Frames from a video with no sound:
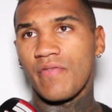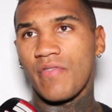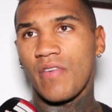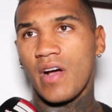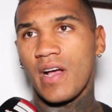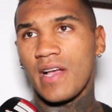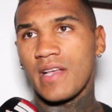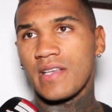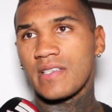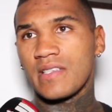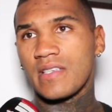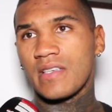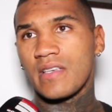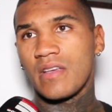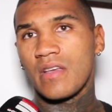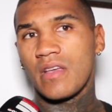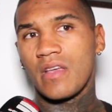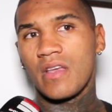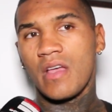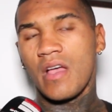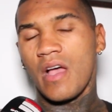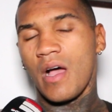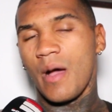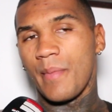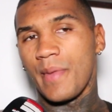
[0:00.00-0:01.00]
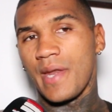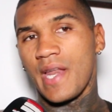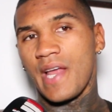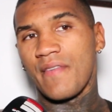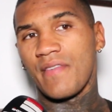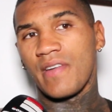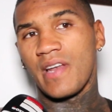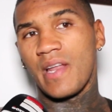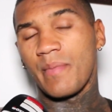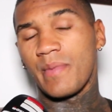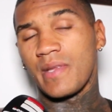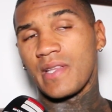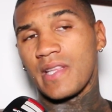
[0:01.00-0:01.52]
fights. I mean, they
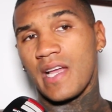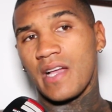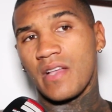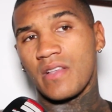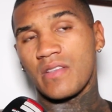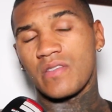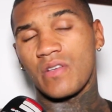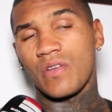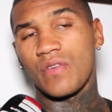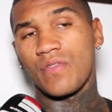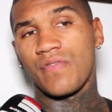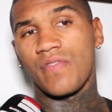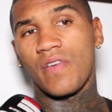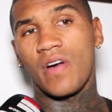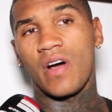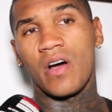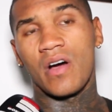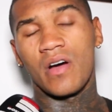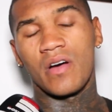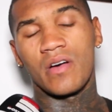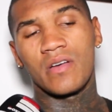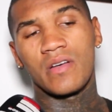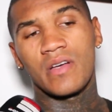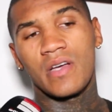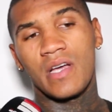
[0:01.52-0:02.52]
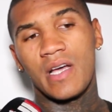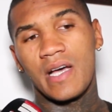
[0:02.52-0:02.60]
haven't let me down so far.